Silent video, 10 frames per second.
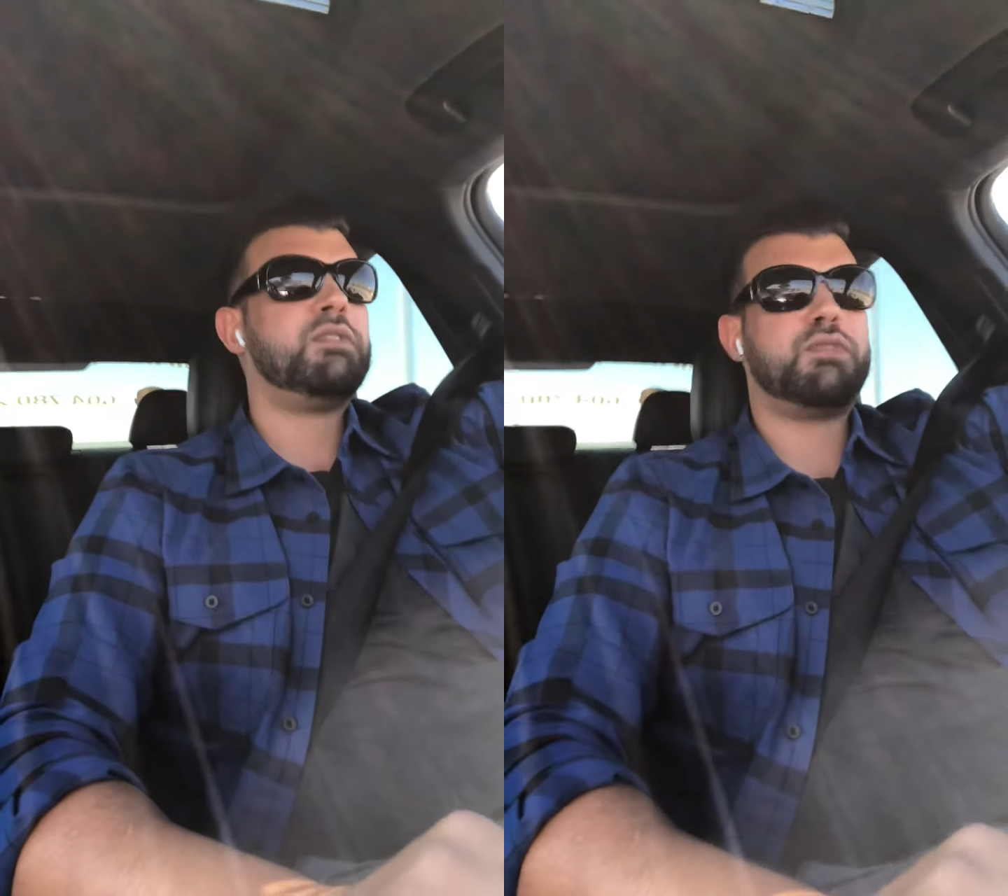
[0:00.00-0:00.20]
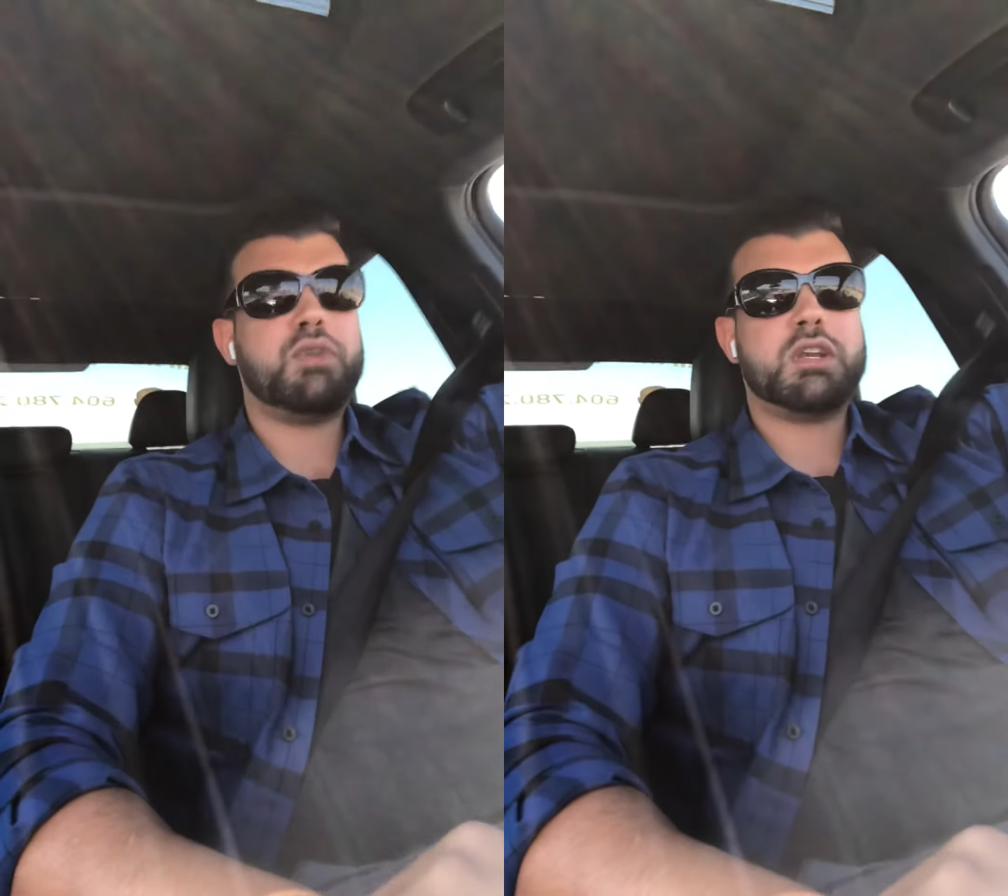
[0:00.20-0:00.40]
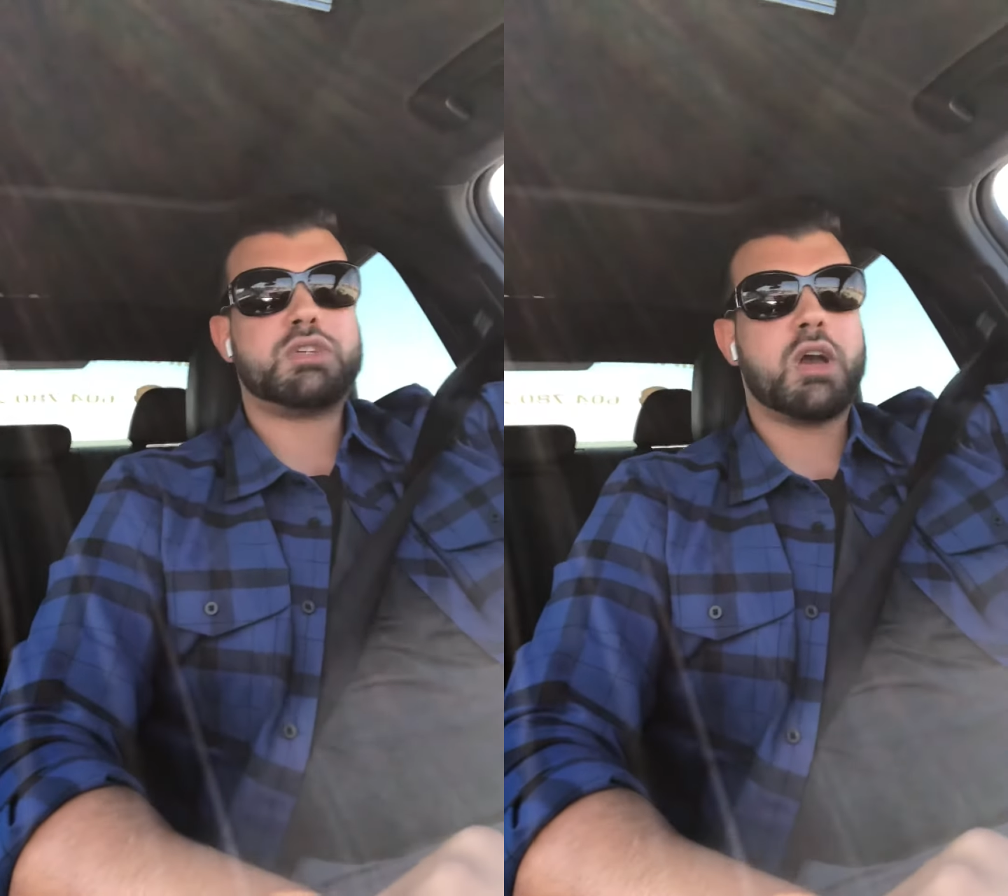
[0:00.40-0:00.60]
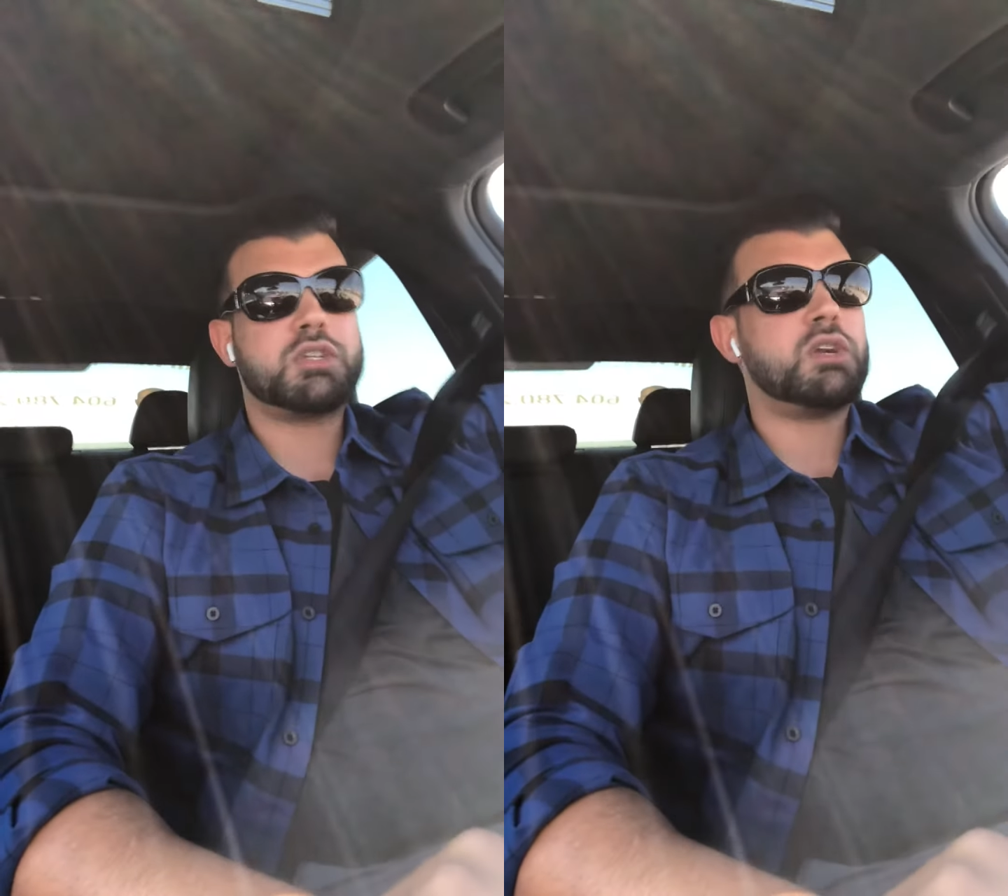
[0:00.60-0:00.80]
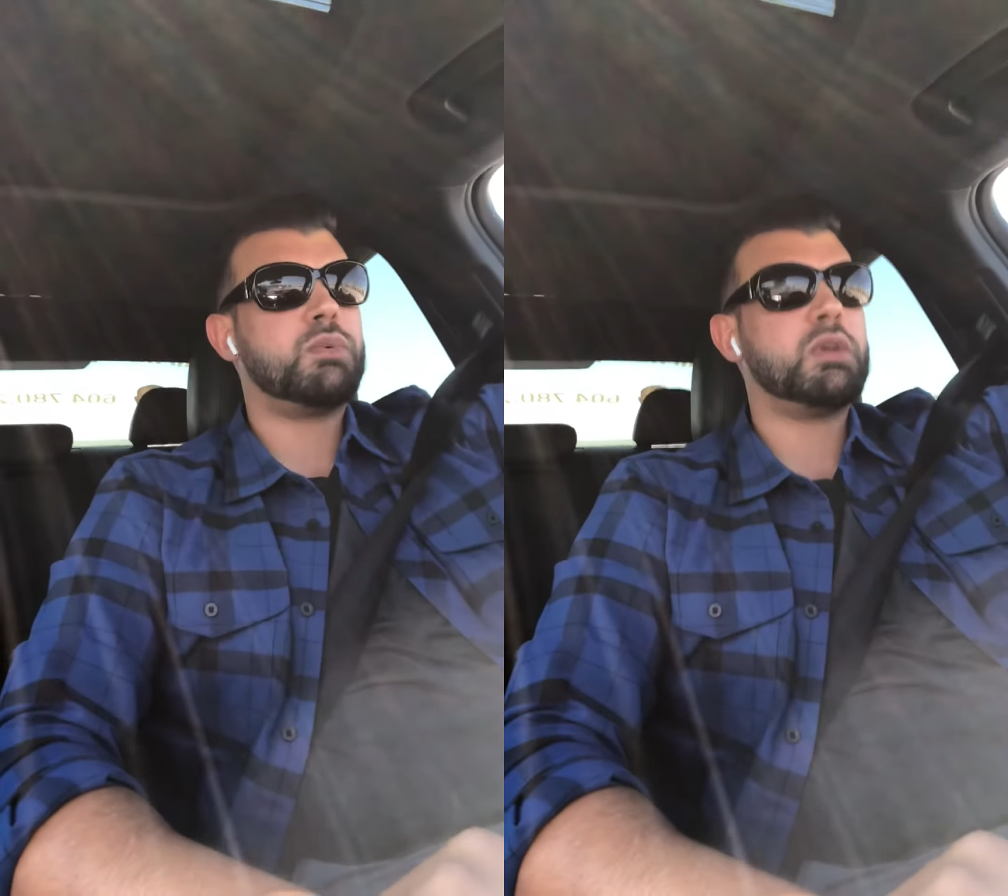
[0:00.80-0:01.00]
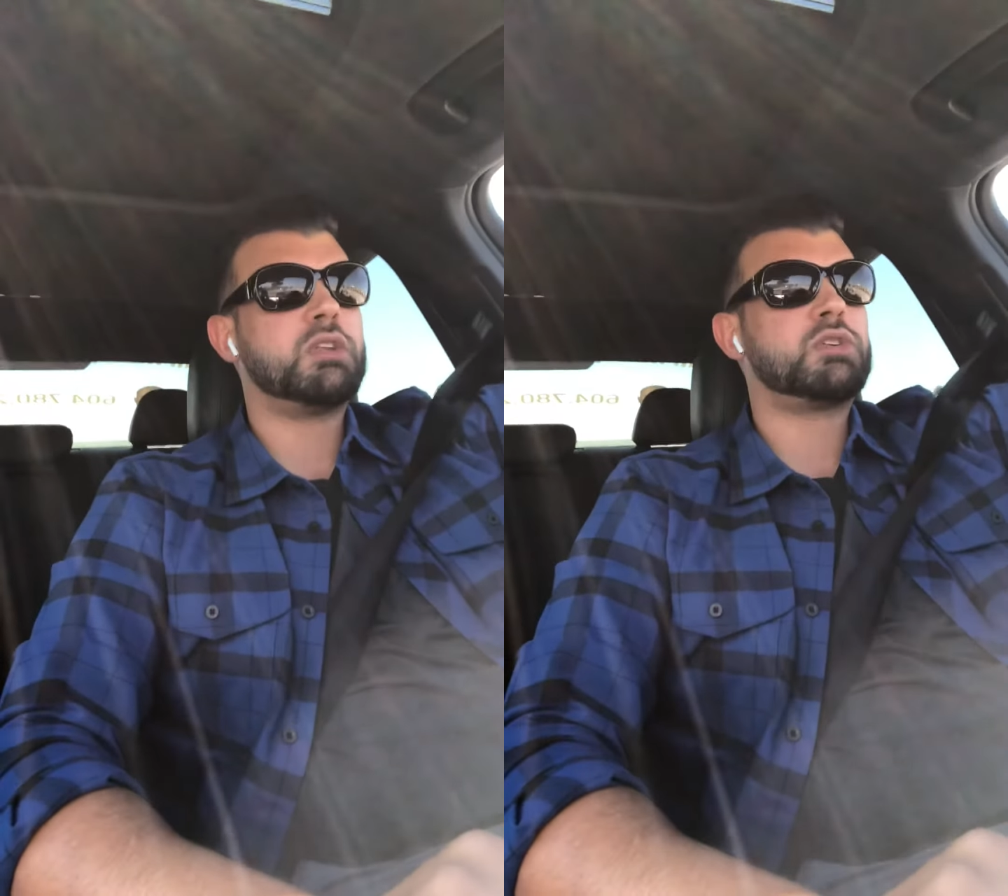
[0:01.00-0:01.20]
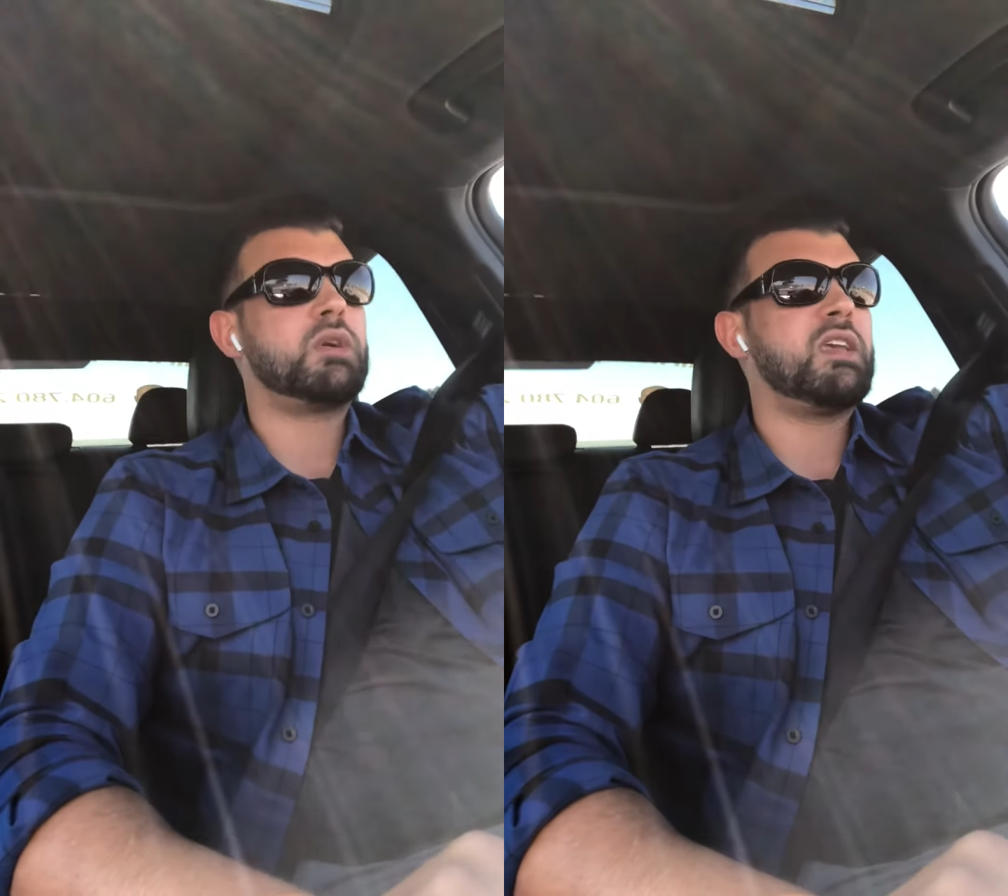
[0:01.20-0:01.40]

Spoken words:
feel free to talk to your realtor